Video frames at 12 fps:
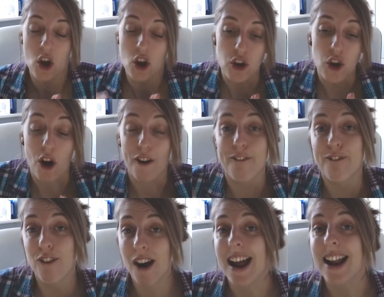Your
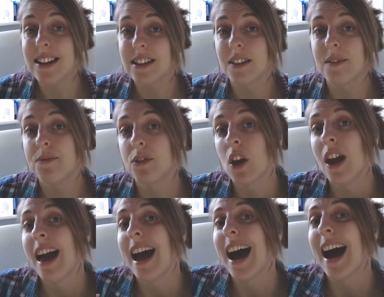friend
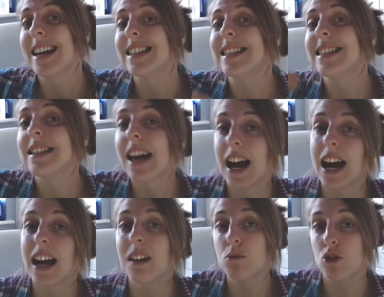has
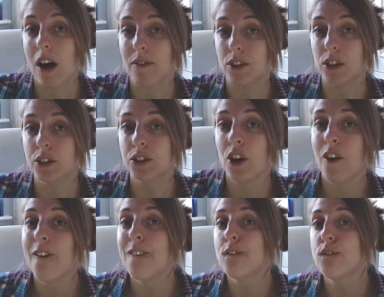time travelled
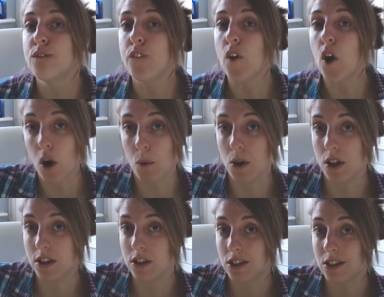
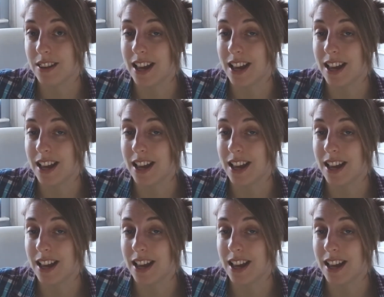forwards.